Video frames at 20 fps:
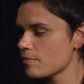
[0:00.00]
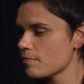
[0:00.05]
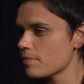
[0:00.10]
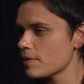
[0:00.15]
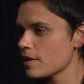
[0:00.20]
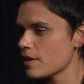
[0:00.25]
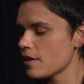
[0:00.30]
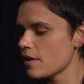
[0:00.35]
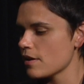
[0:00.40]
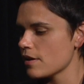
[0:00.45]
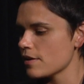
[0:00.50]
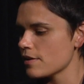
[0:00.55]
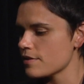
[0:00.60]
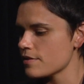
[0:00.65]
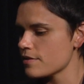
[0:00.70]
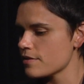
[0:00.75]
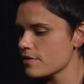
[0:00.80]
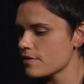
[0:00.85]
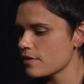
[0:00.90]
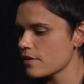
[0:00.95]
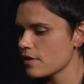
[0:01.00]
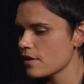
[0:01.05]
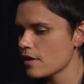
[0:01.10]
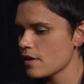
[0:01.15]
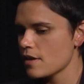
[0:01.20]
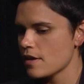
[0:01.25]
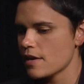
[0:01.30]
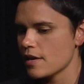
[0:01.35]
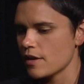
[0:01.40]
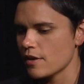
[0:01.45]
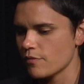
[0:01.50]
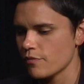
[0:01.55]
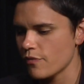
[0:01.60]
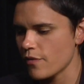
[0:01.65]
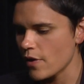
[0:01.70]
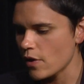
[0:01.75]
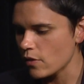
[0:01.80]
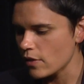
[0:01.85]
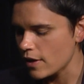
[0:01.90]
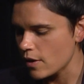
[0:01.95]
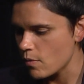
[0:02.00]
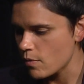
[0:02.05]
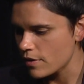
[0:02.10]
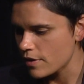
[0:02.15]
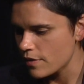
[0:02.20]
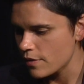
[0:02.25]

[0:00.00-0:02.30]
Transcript: because it felt like one